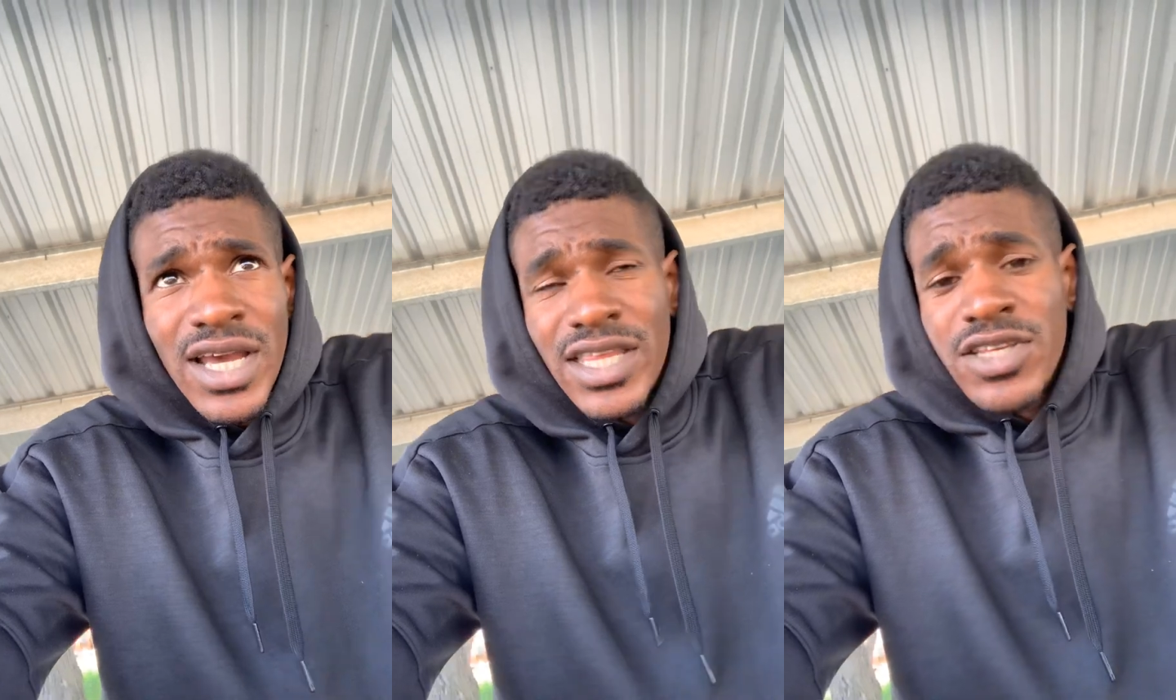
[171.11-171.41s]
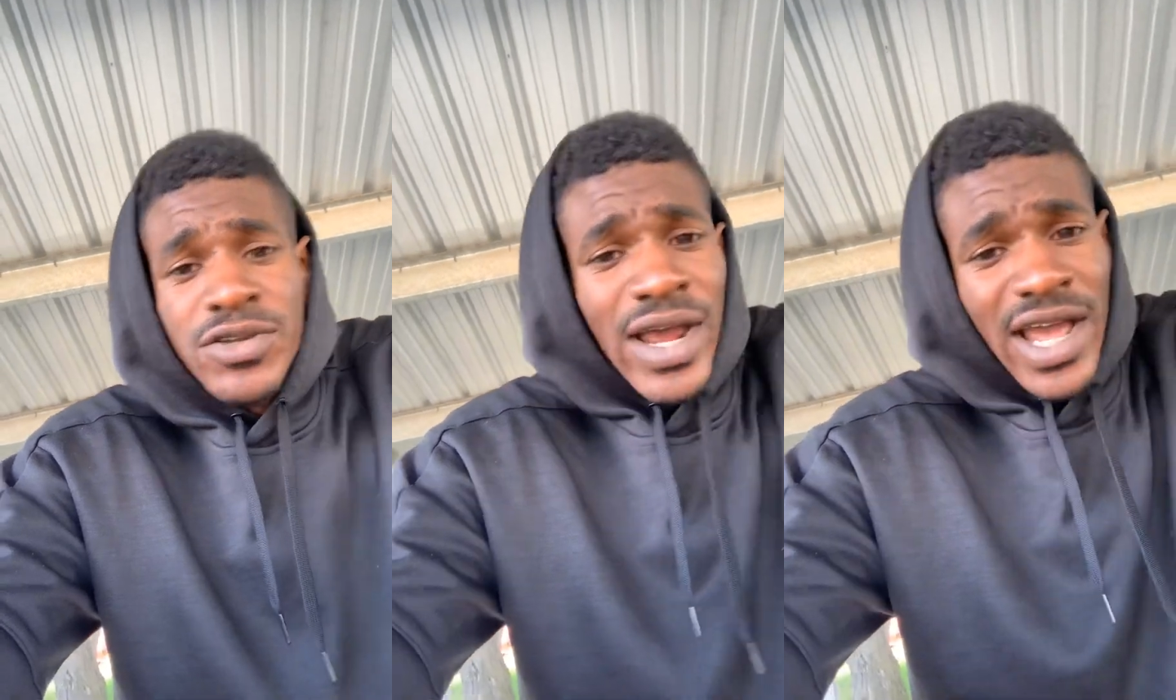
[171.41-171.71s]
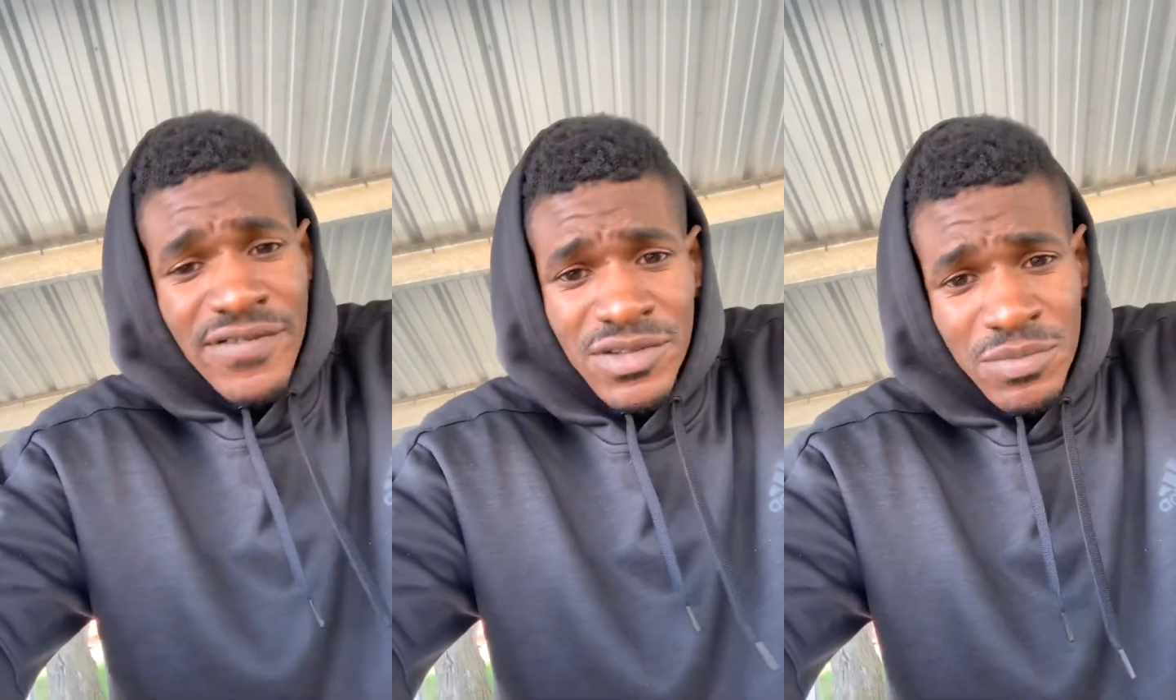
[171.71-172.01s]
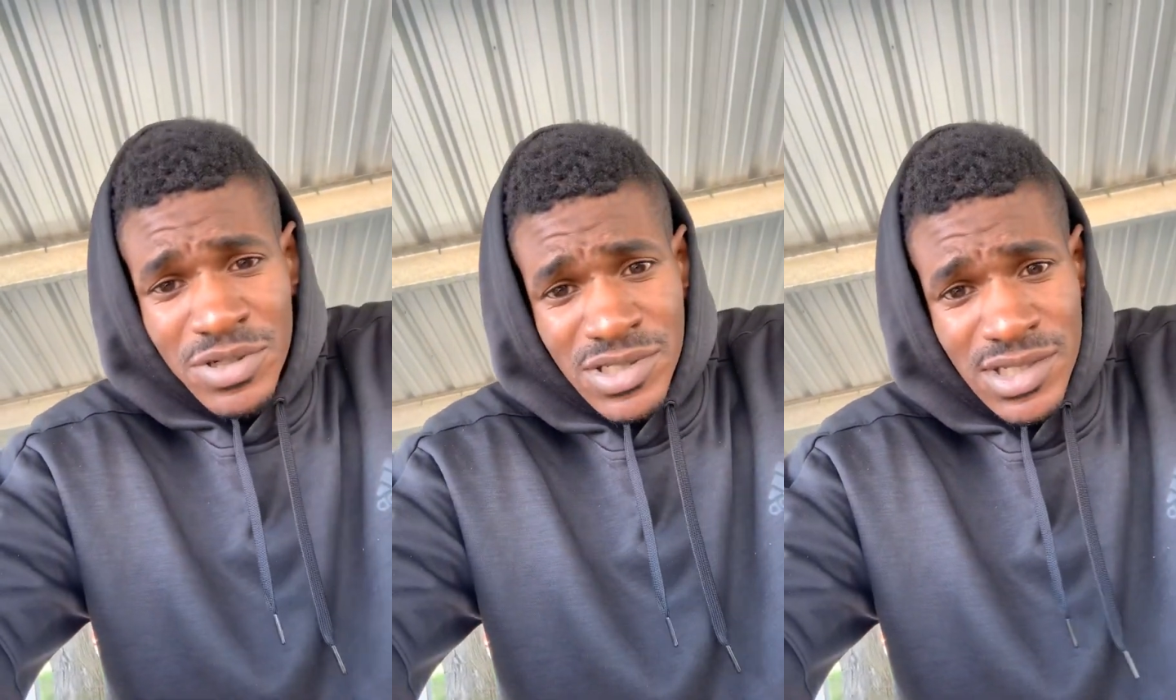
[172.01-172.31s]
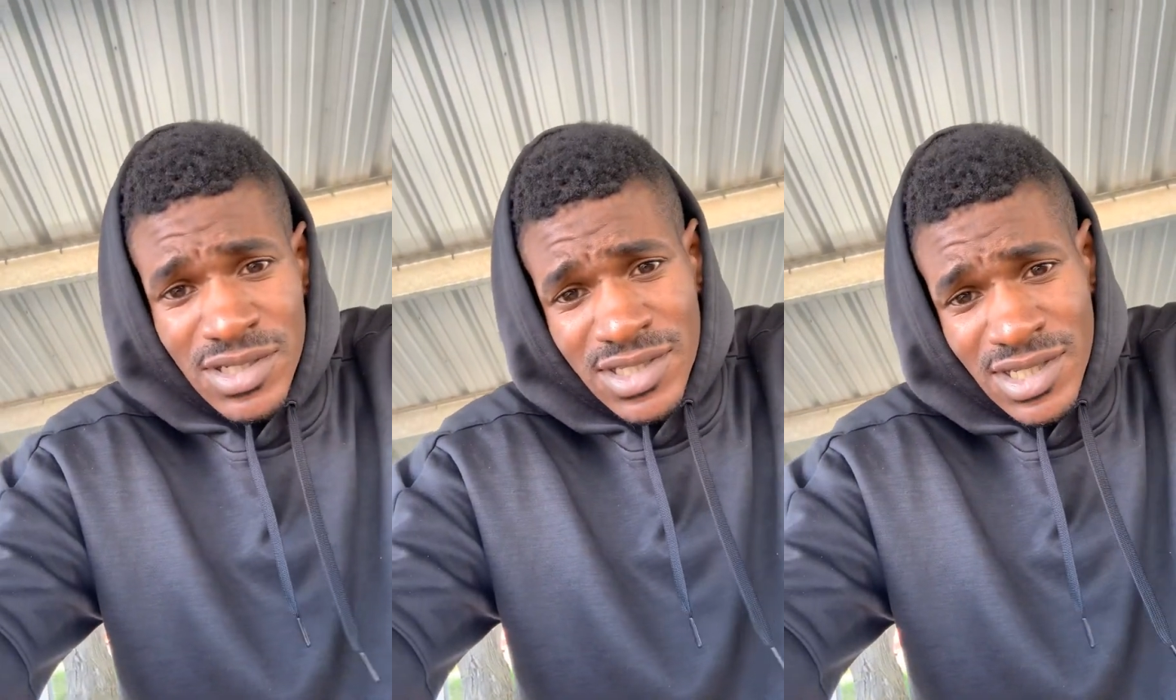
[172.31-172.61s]
and then you have to
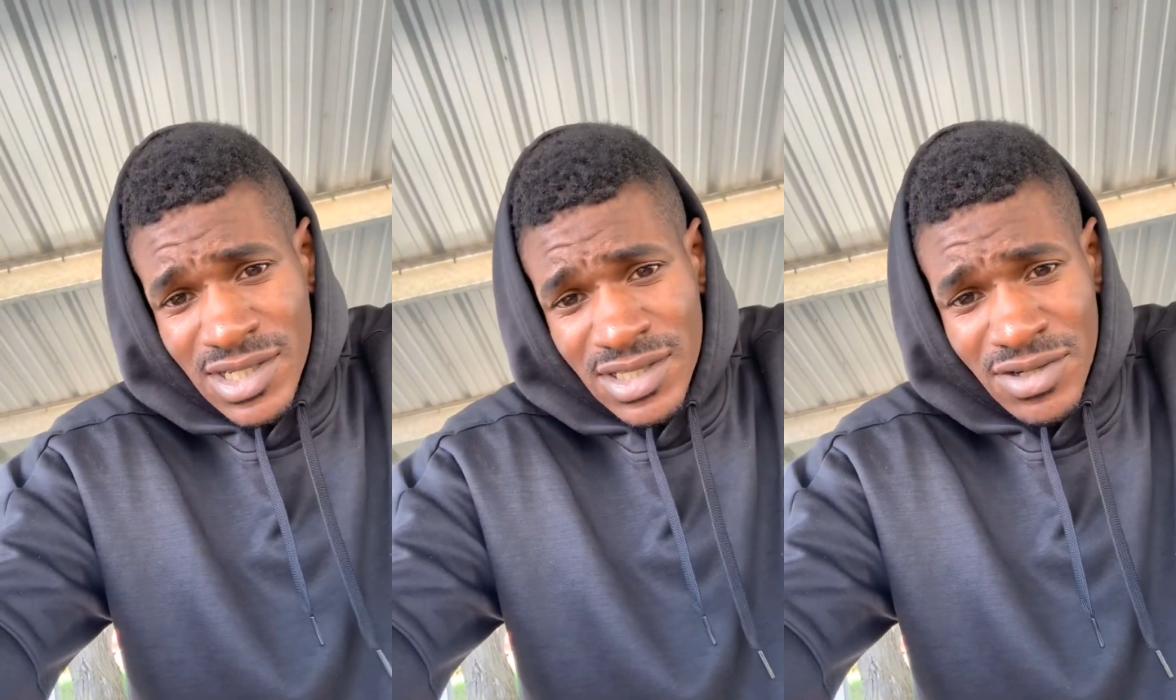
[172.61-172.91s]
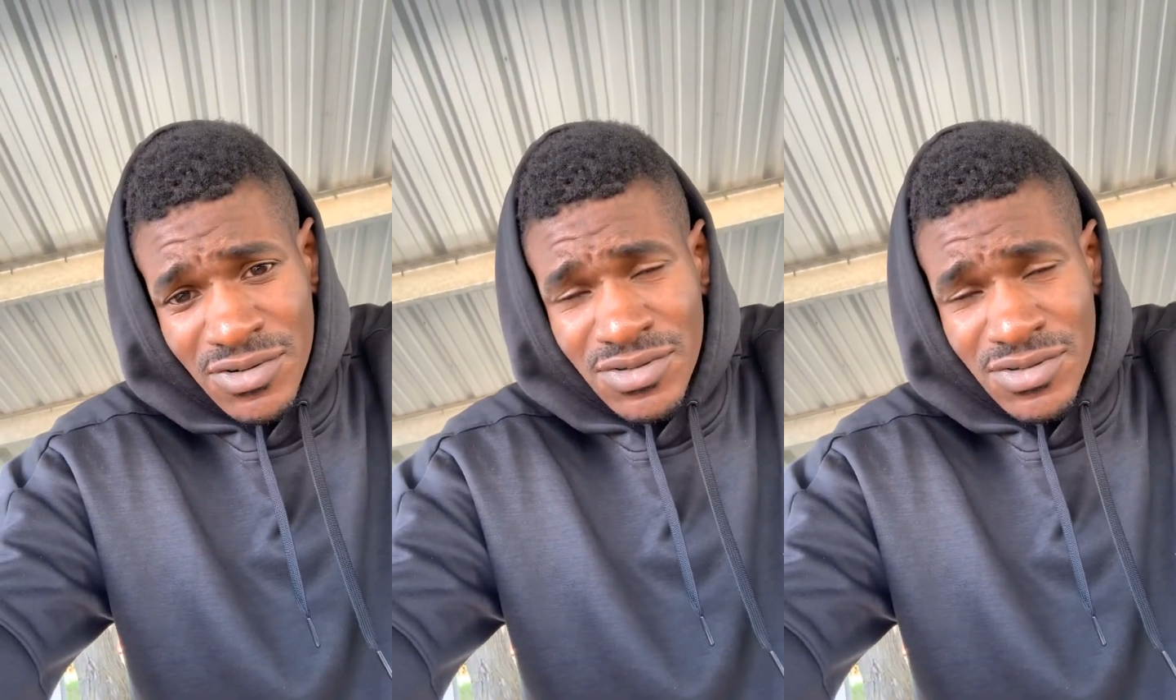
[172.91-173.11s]
push it to get there